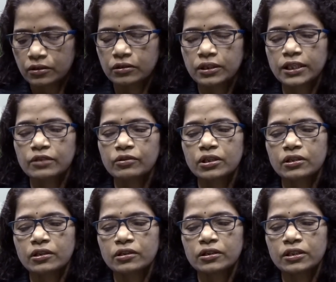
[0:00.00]
third world
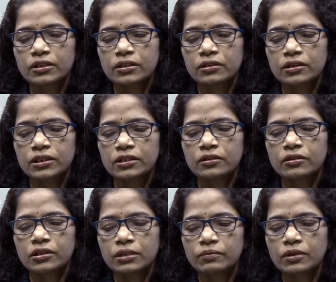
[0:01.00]
countries or in the
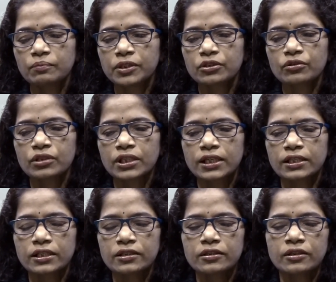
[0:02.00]
developing
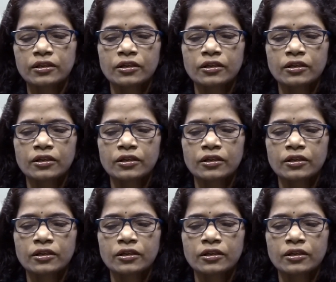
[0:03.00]
societies.